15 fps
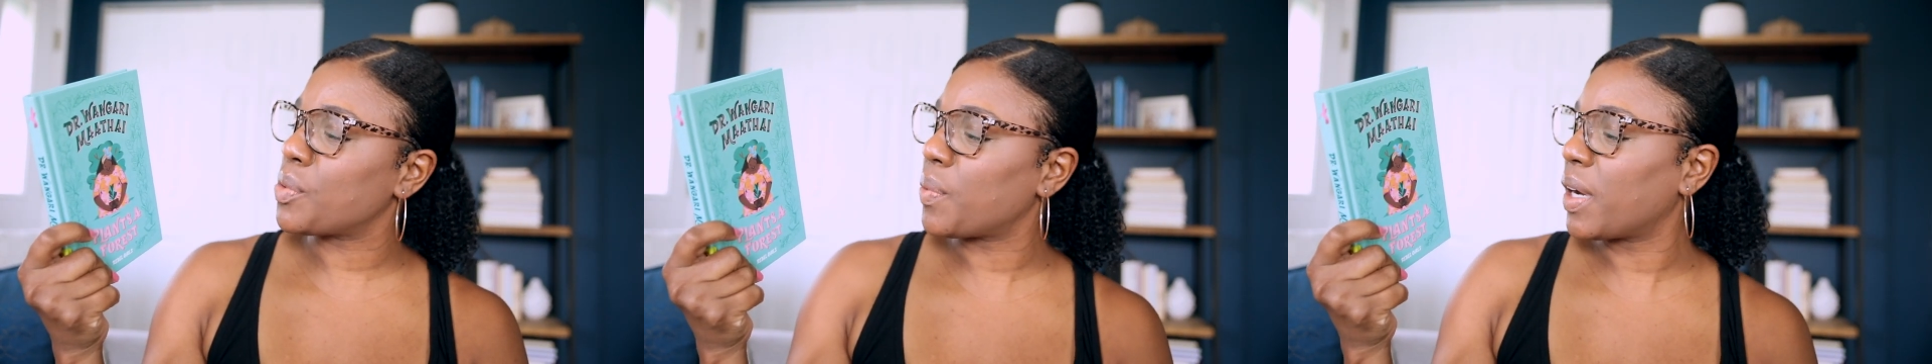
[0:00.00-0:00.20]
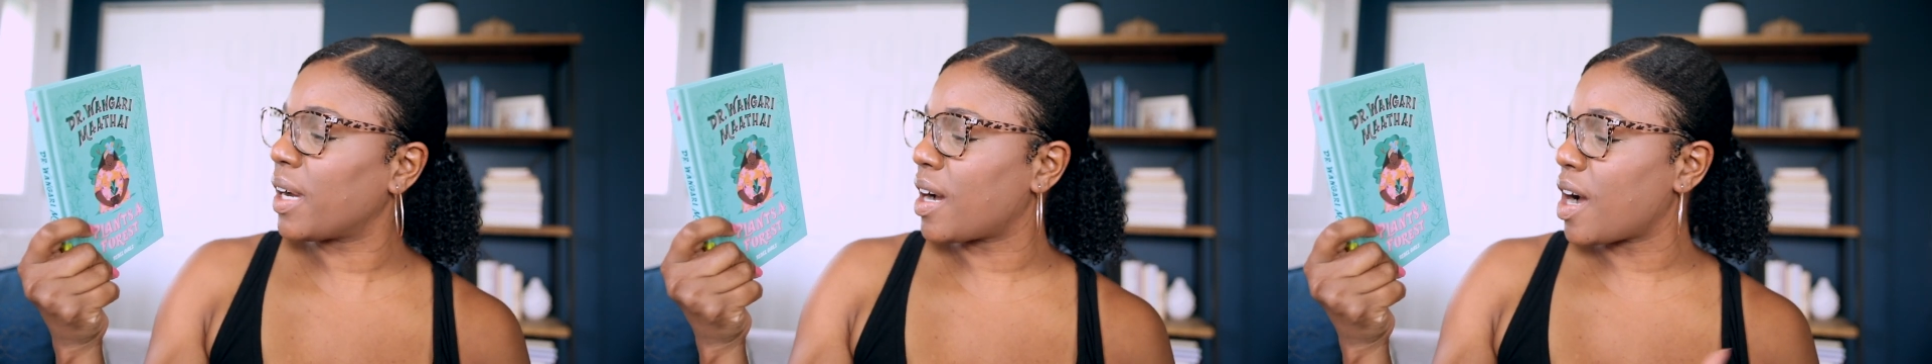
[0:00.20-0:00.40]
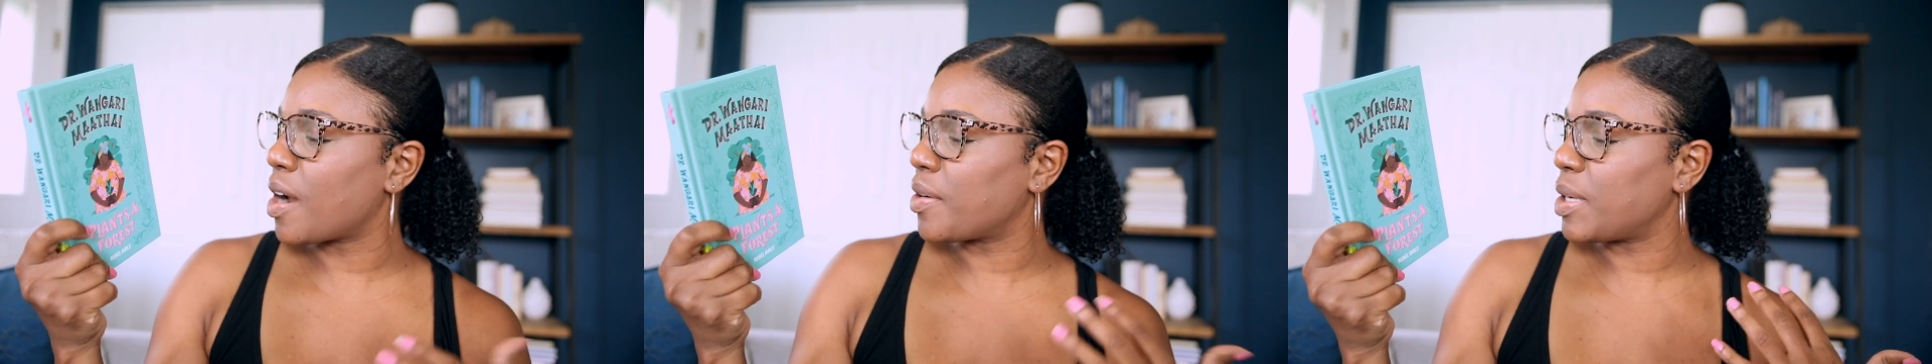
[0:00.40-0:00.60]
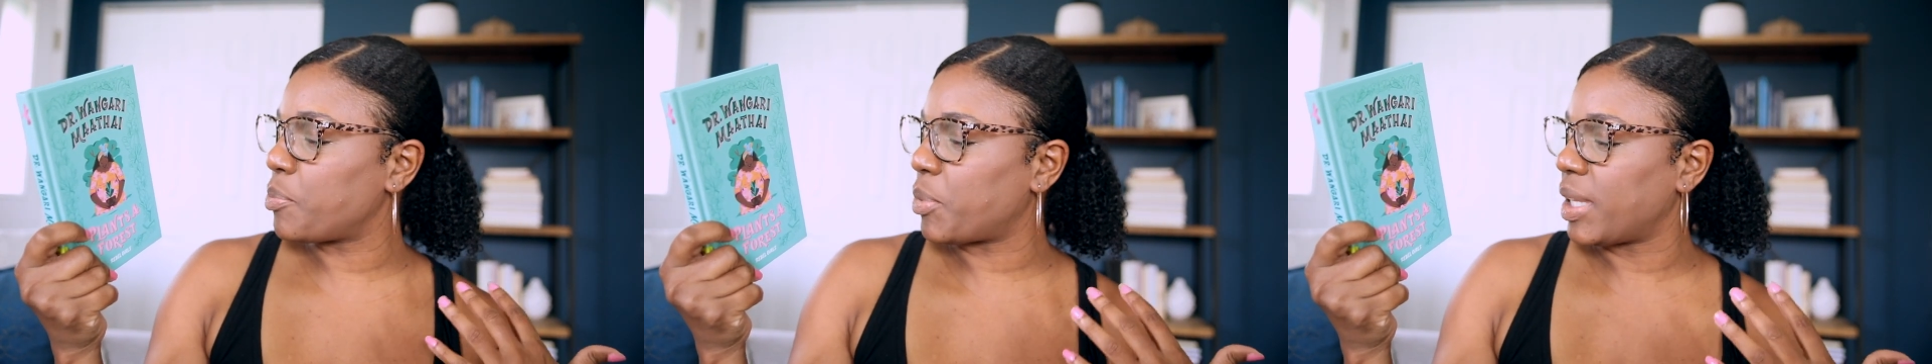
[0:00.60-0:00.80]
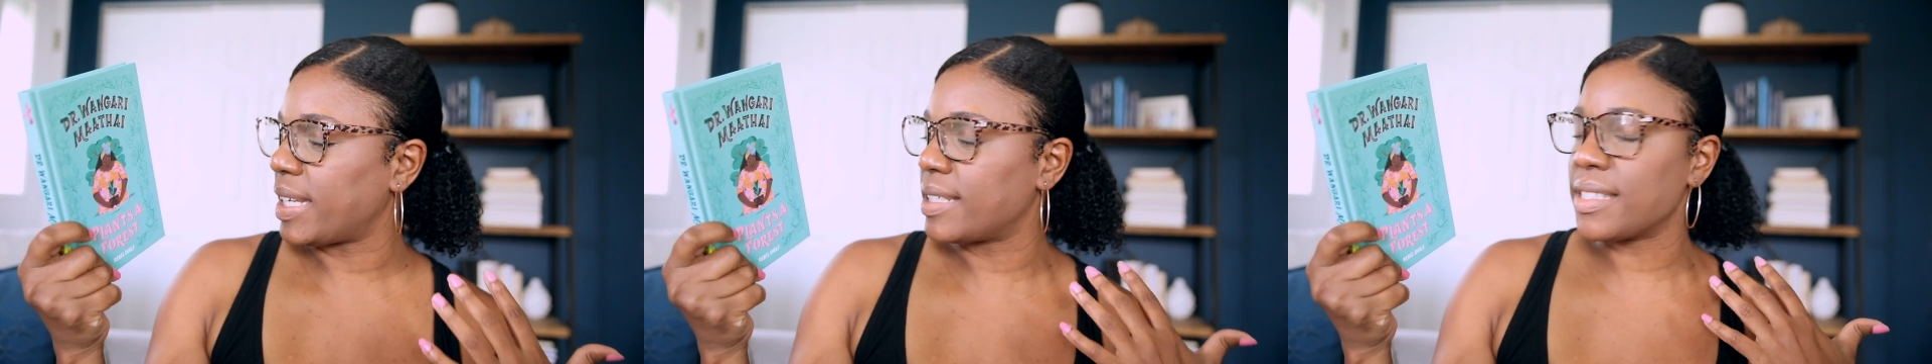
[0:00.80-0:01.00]
Wangari
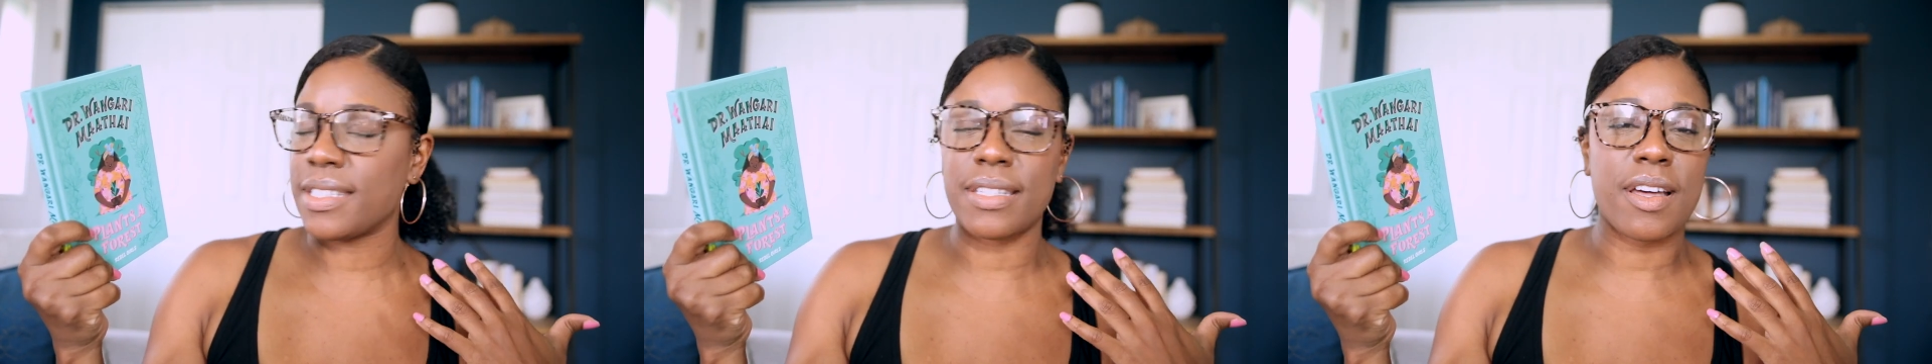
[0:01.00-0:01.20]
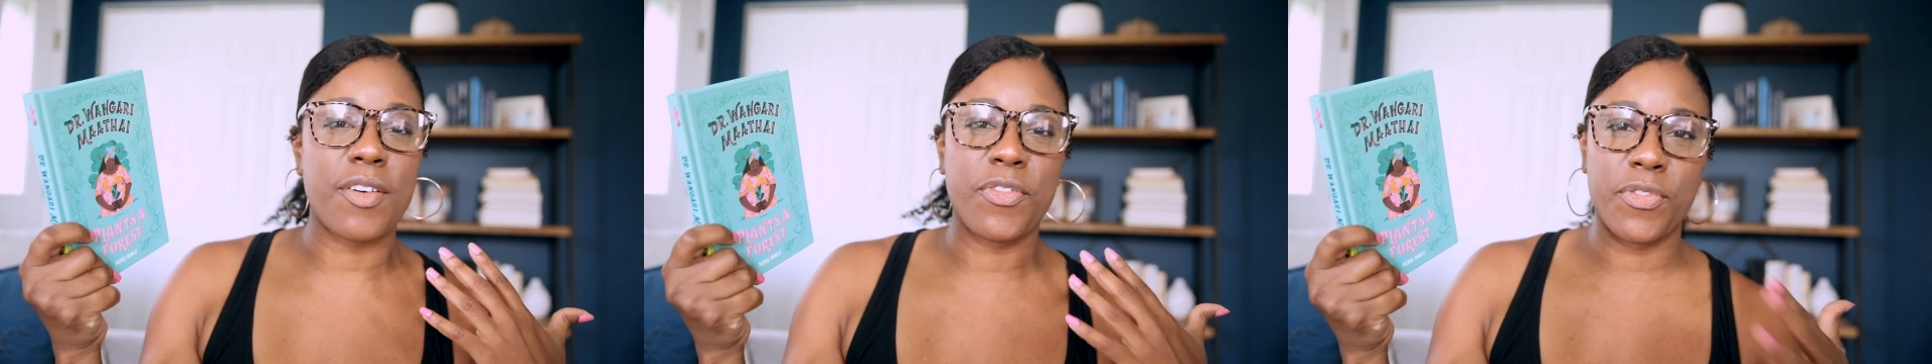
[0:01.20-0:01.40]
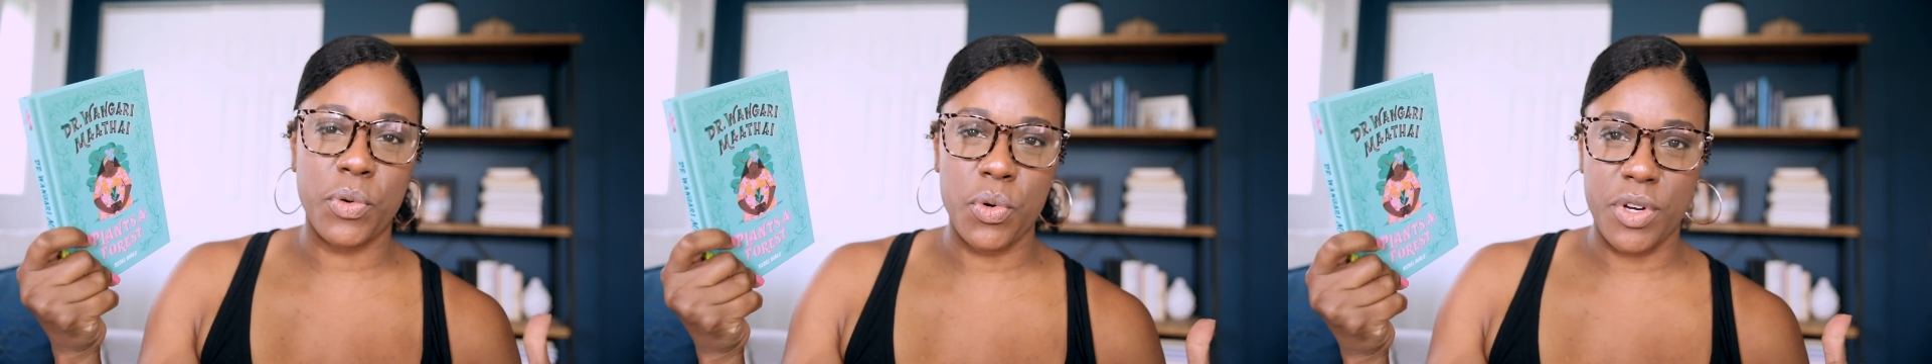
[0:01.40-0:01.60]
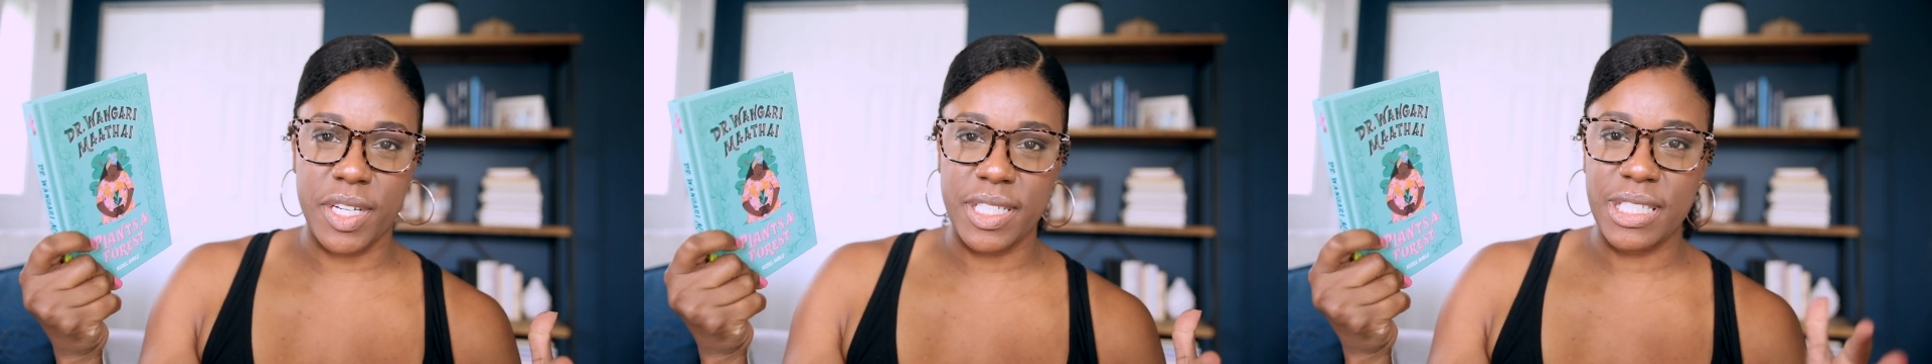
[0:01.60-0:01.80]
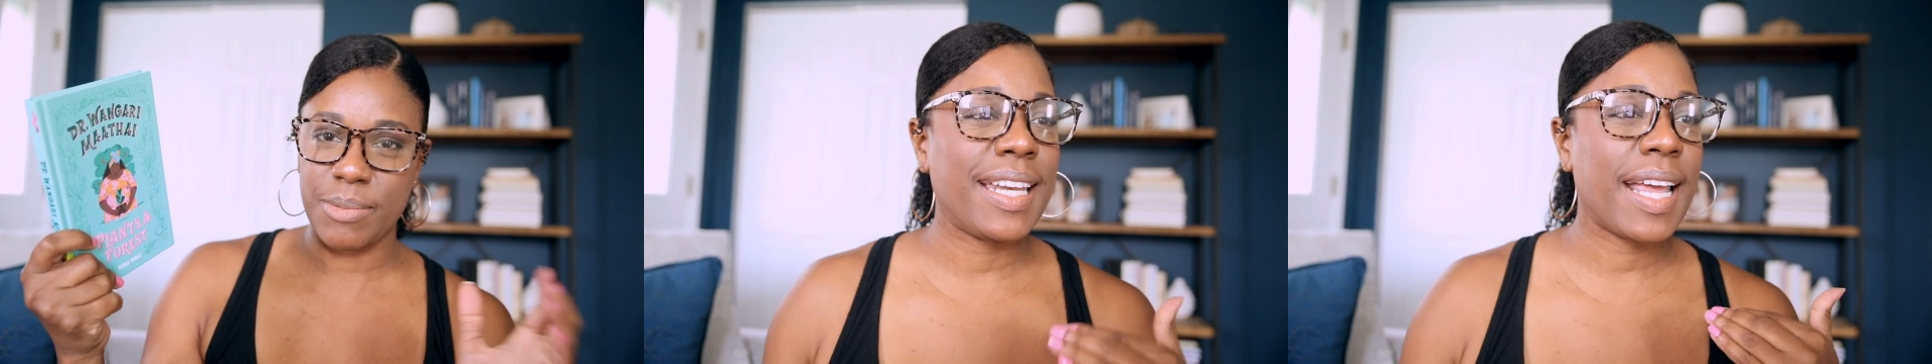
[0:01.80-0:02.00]
Plants a Forest.